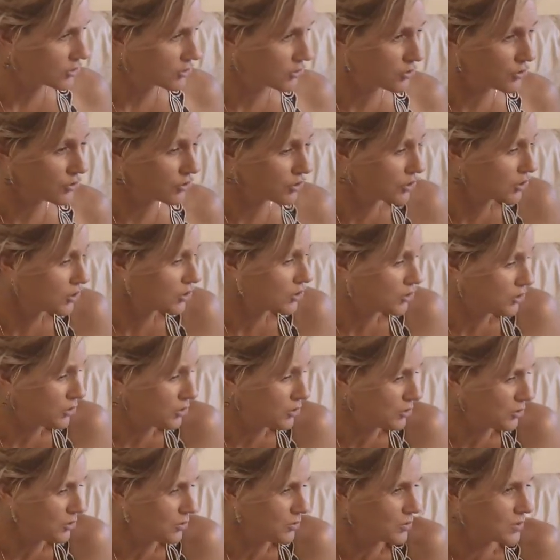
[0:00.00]
or your
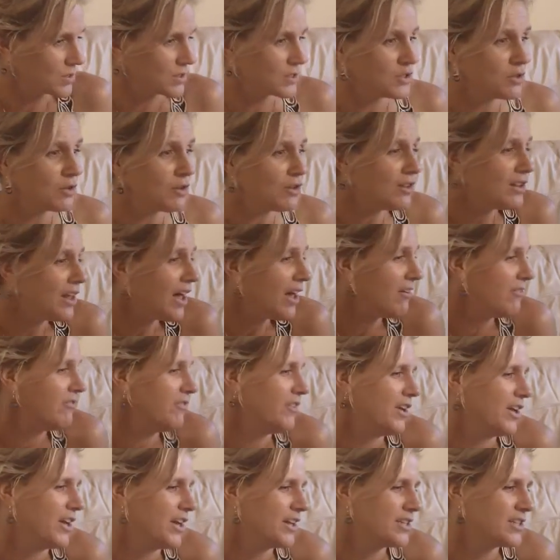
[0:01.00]
shoes, you'll love
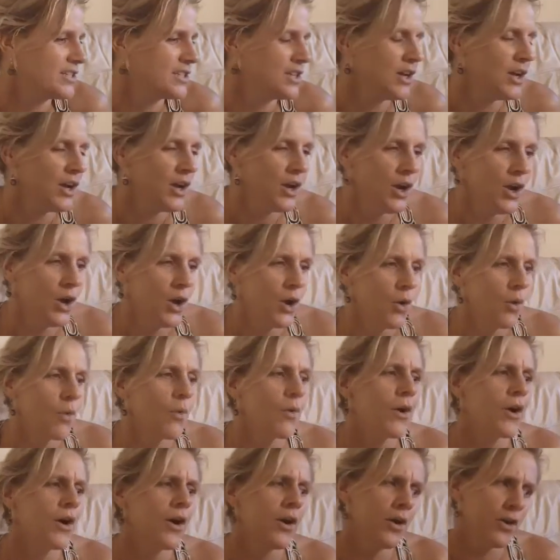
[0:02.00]
it,
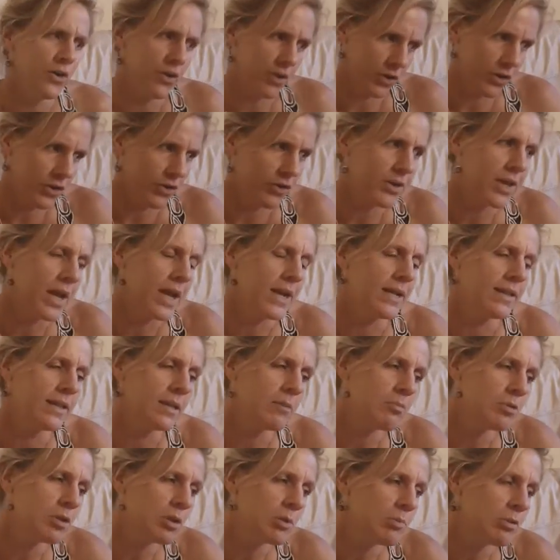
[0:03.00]
or you're getting the
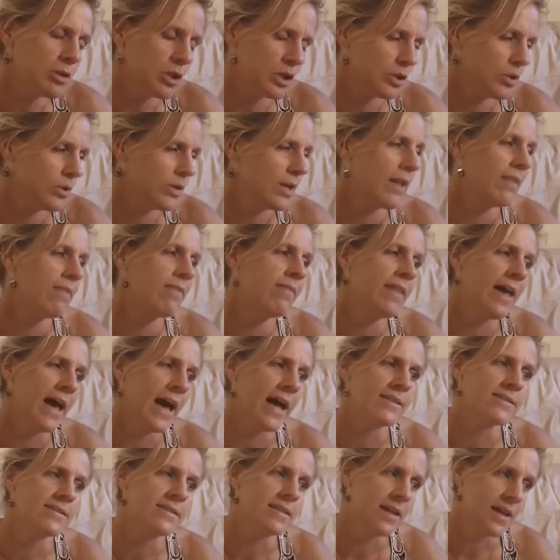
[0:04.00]
blue balloon and
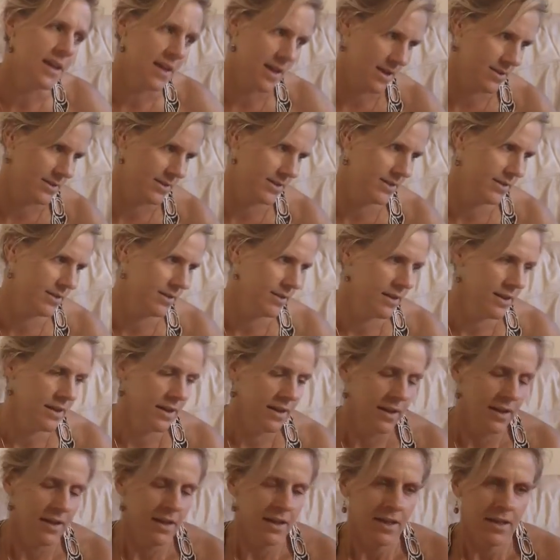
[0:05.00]
that's it.
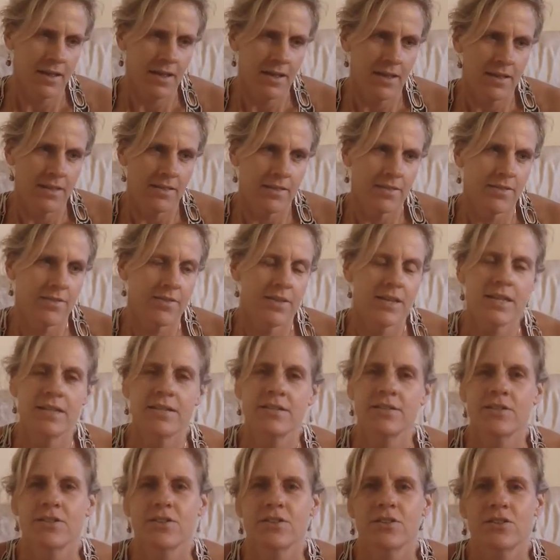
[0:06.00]

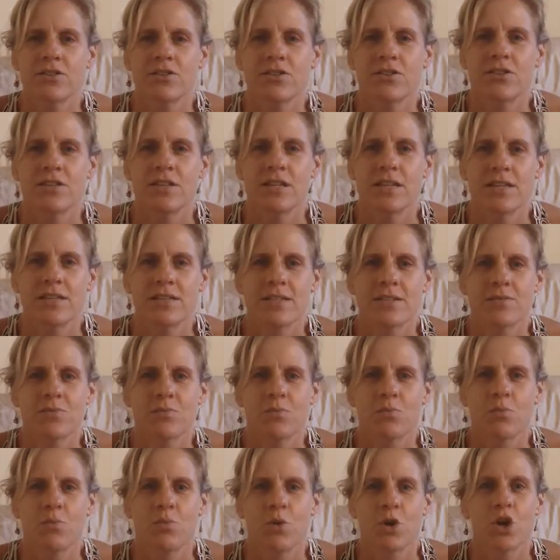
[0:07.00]
These
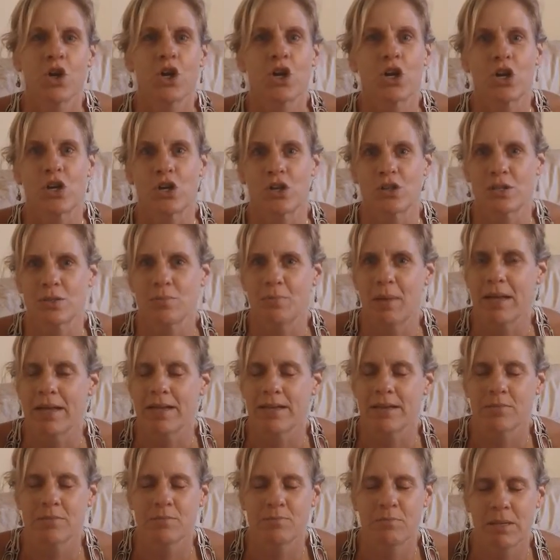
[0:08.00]
words
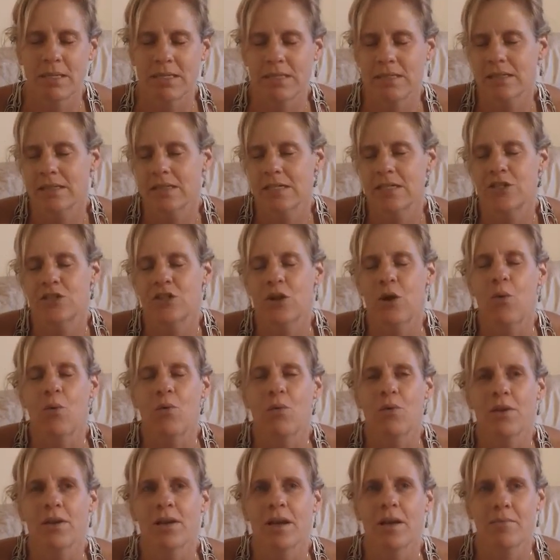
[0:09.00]
basically
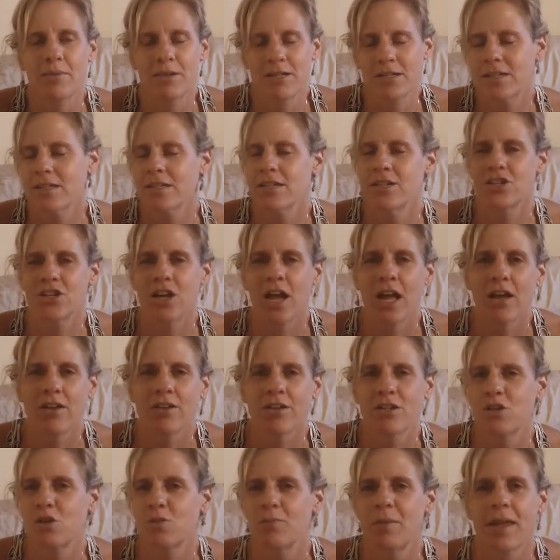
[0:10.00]
don't come into the child
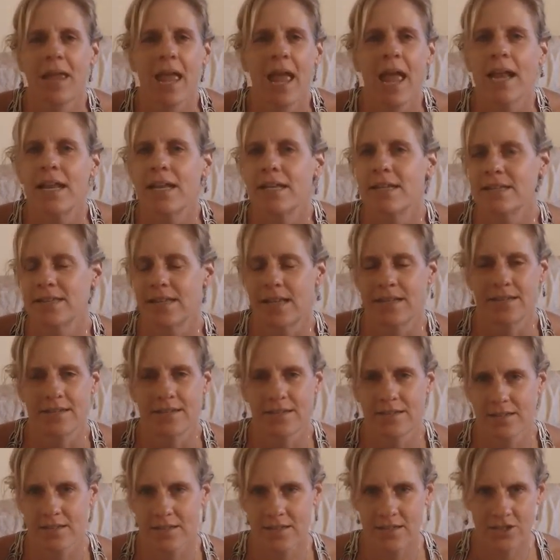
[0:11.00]
and don't make any
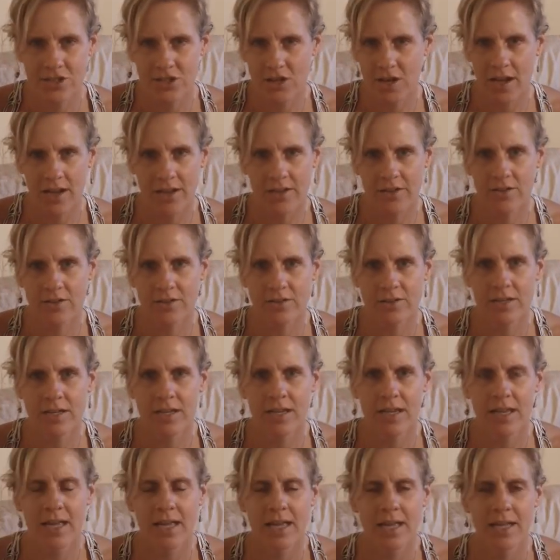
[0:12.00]
sense to the child,
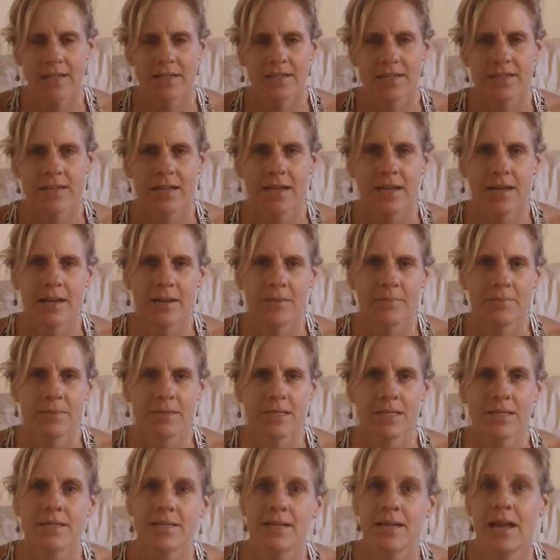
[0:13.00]
and it
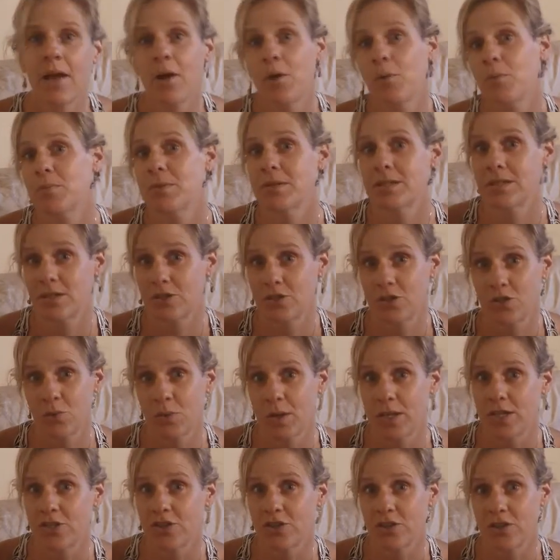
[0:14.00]
doesn't help the
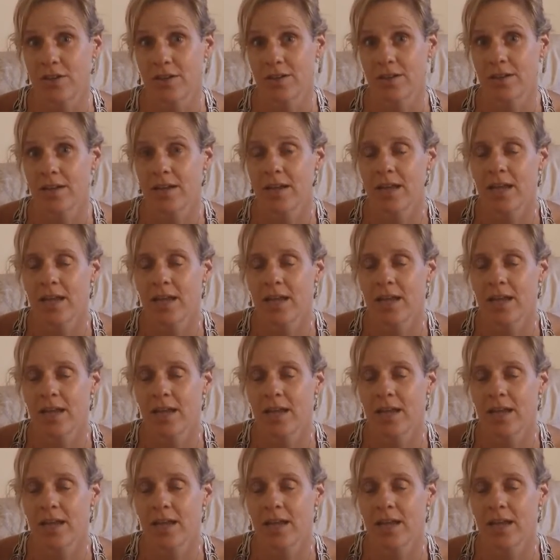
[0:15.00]
situation.